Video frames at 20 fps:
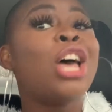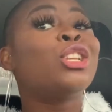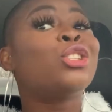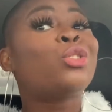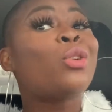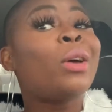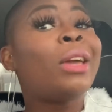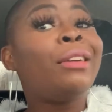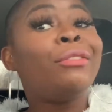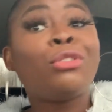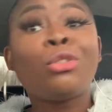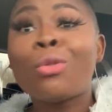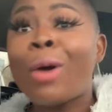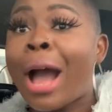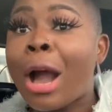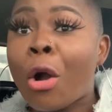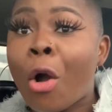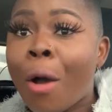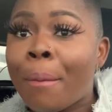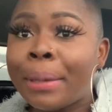So if you
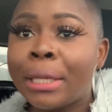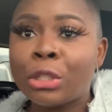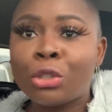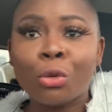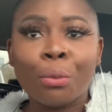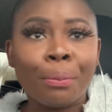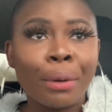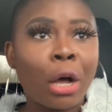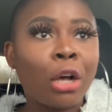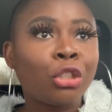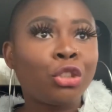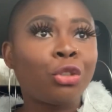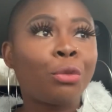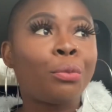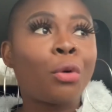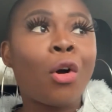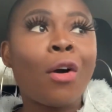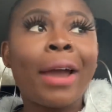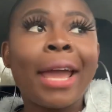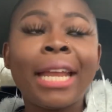are coming to
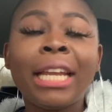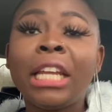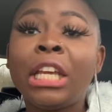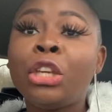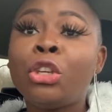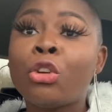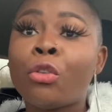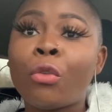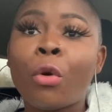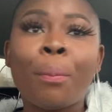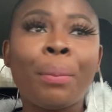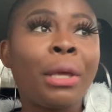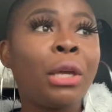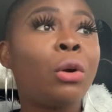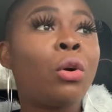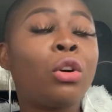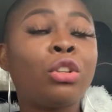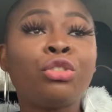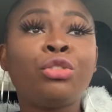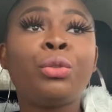Belgium or any European
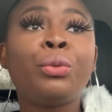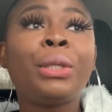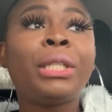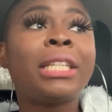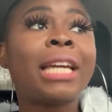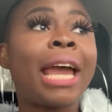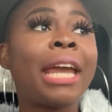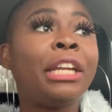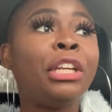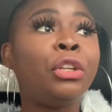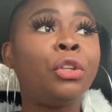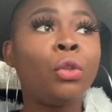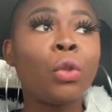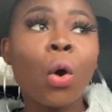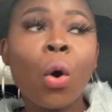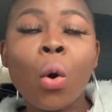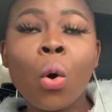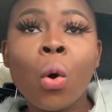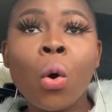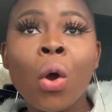country, which I
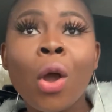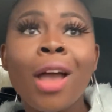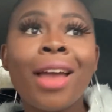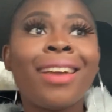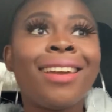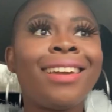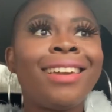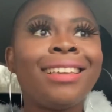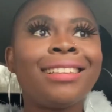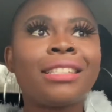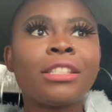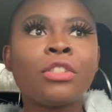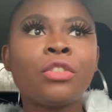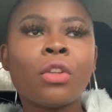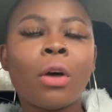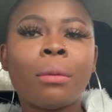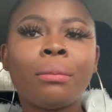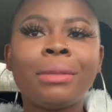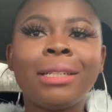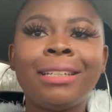know it's
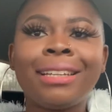normally